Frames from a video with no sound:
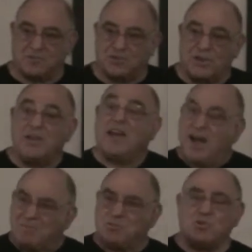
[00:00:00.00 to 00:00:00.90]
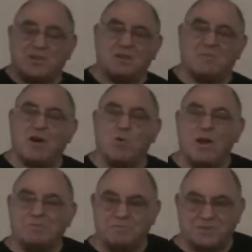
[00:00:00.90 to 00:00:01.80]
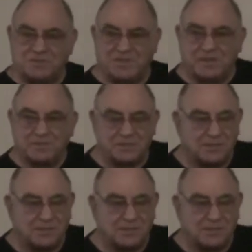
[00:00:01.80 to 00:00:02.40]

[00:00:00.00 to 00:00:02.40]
country, I'm talking about 1%,